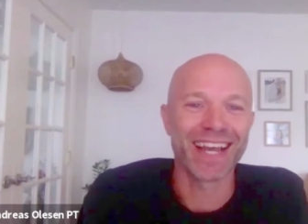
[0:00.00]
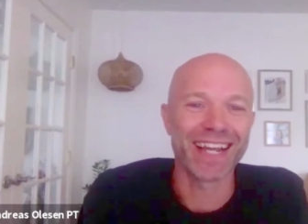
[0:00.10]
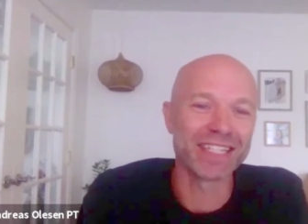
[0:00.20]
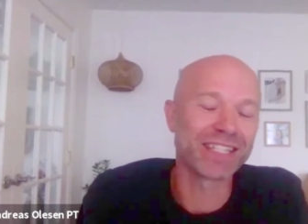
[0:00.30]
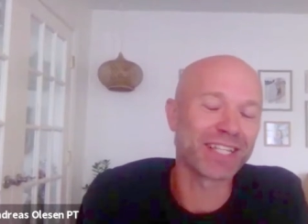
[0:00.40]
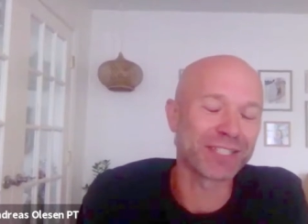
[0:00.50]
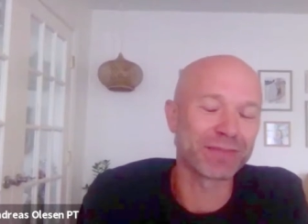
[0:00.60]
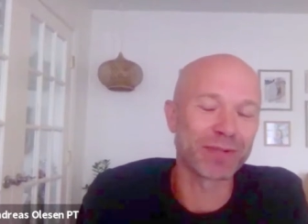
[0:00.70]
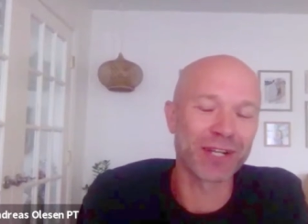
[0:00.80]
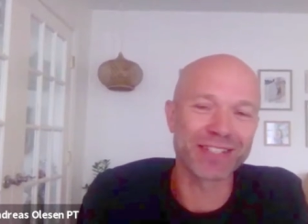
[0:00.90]
And he says it's
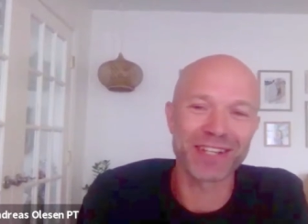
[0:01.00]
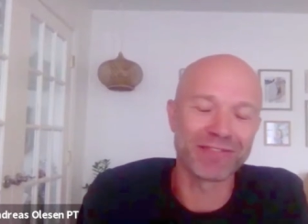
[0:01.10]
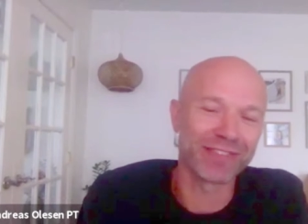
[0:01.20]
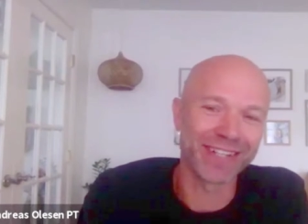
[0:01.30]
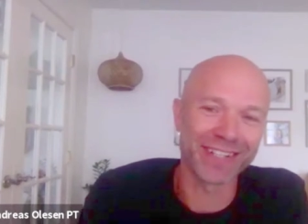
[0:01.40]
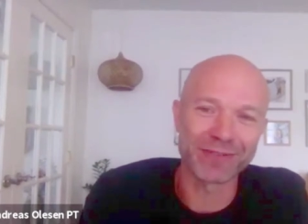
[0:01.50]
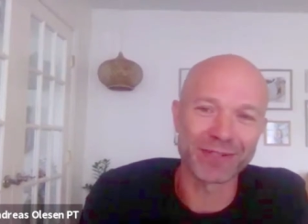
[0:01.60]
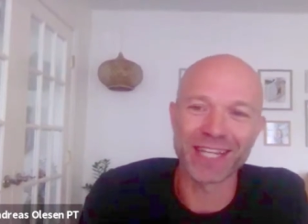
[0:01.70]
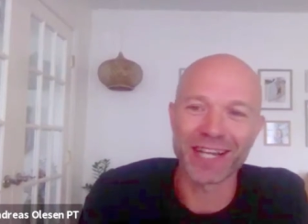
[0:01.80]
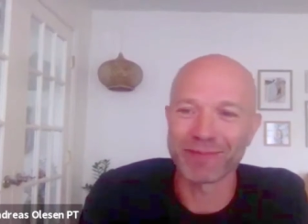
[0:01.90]
because I fail every
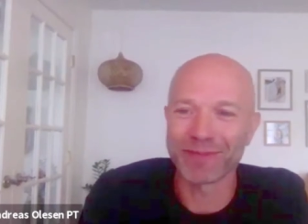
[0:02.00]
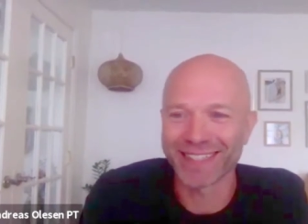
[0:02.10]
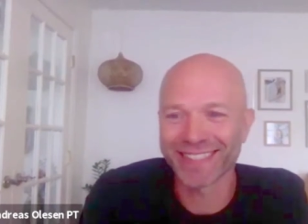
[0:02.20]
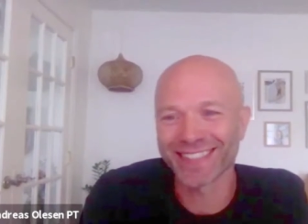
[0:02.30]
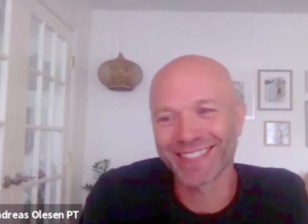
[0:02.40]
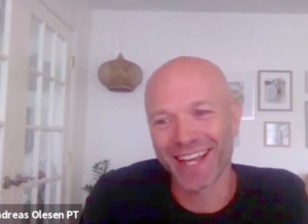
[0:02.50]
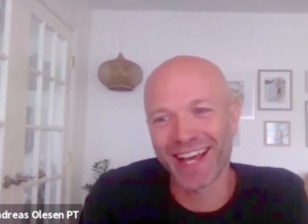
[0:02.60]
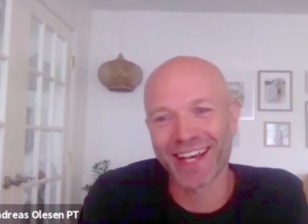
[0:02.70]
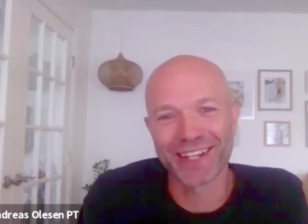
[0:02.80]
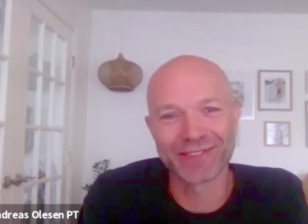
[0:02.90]
time, but,
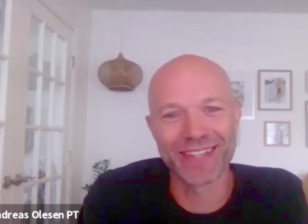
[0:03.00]
uh,